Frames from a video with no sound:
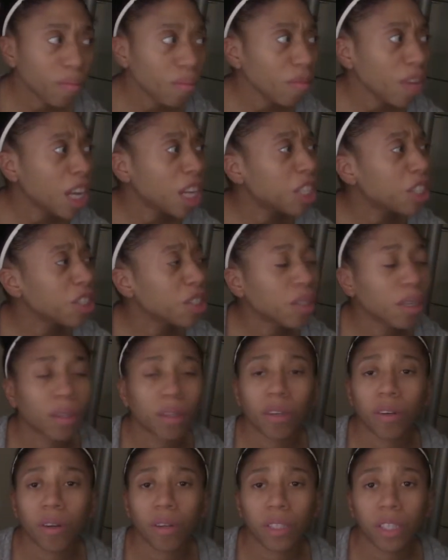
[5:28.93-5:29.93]

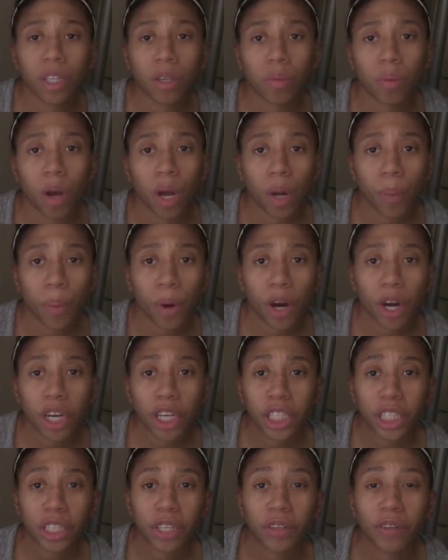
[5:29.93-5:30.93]
the water
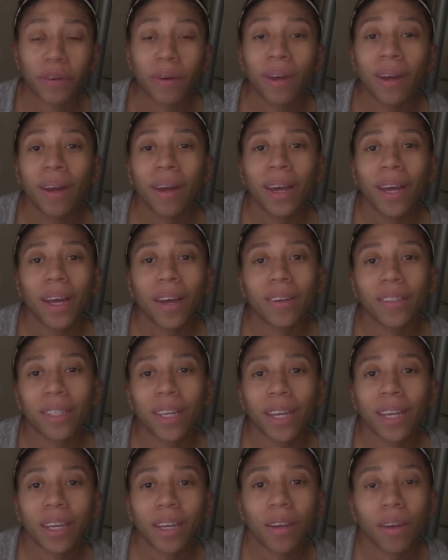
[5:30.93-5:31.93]
park, so I was
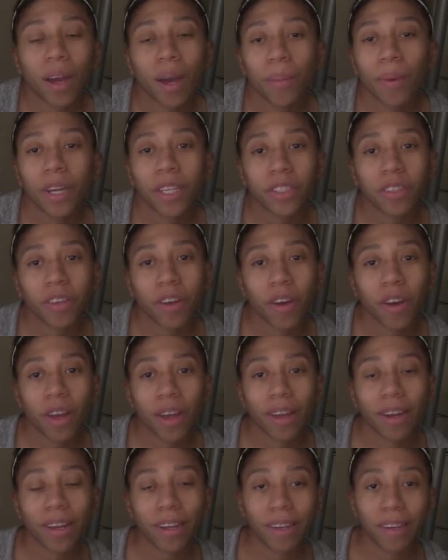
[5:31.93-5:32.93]
like, I might as well go
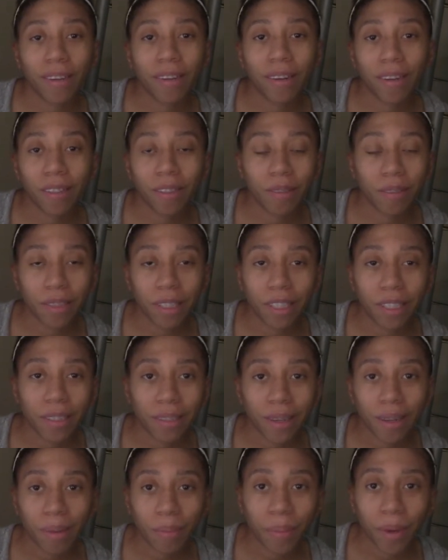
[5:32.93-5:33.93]
ahead and do this
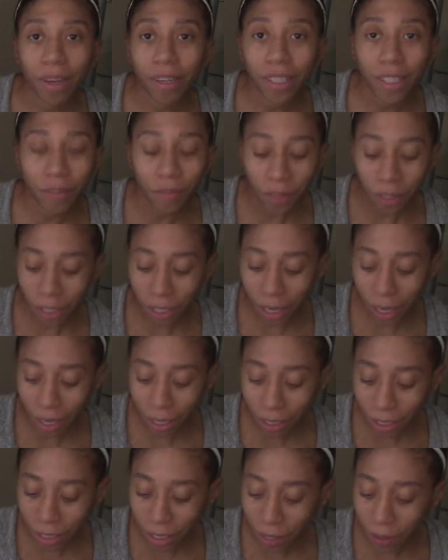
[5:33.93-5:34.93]
unboxing for you
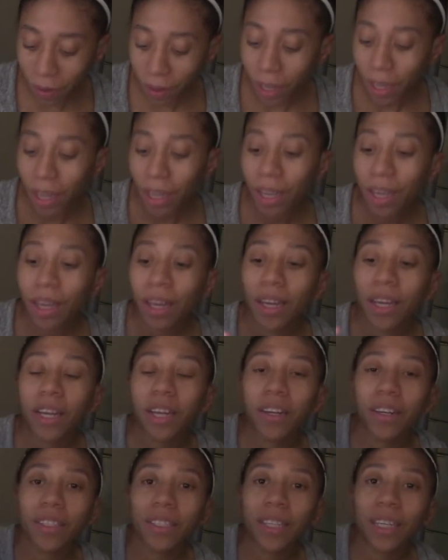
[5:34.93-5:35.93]
guys. So
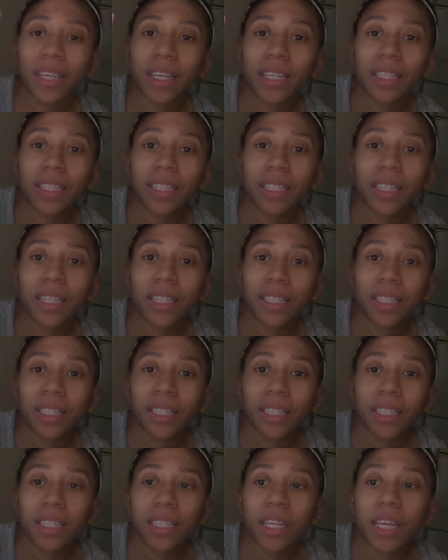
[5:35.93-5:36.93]
here's the
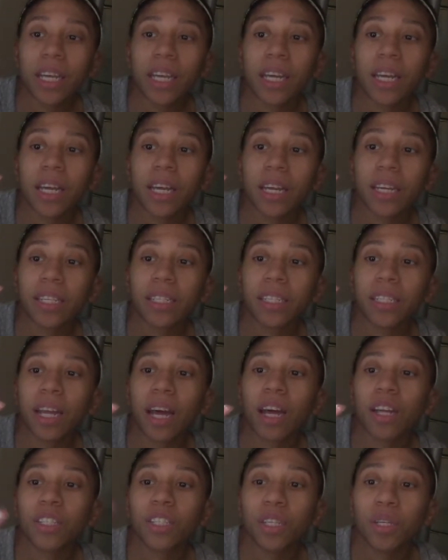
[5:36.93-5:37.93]
consistency. It's
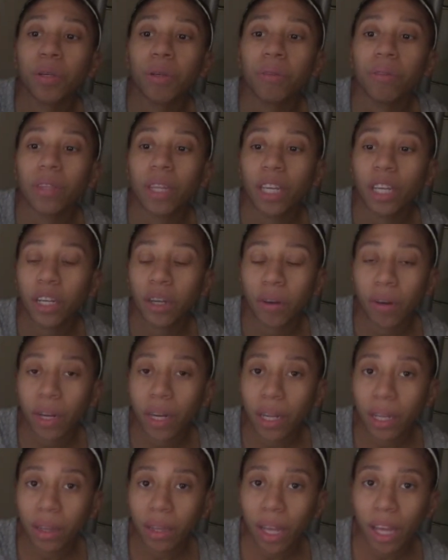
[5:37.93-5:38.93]
not too thick or
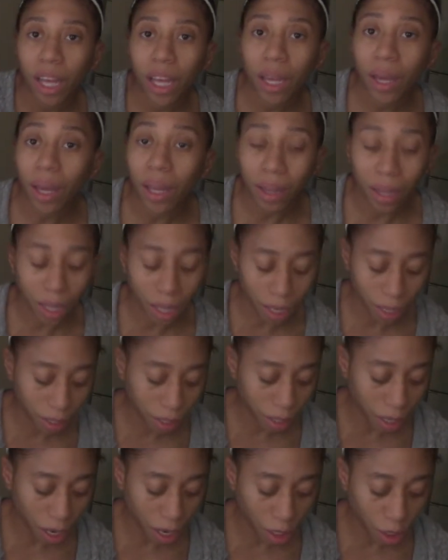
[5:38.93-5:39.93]
anything, and then
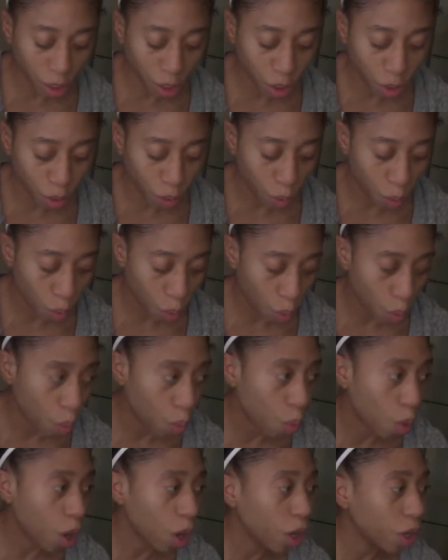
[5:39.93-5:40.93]
it's not too
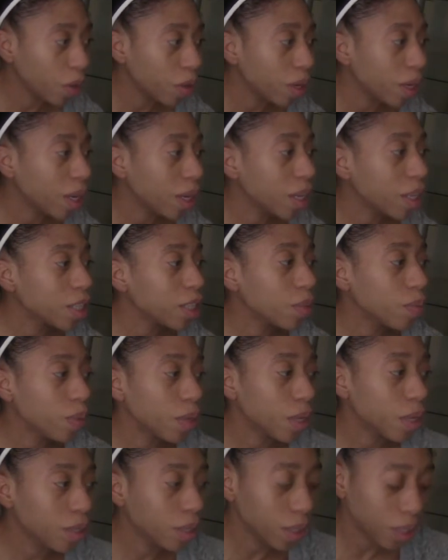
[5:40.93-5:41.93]
watery as
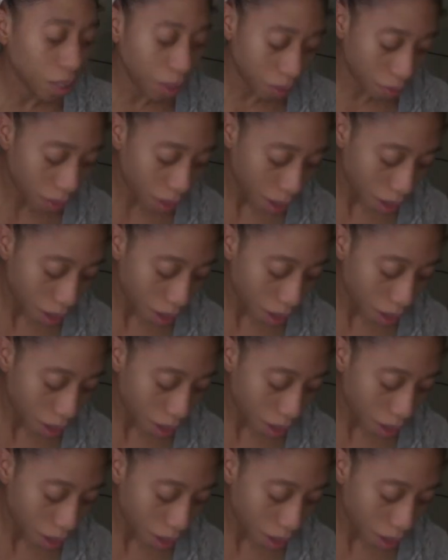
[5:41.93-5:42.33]
well, so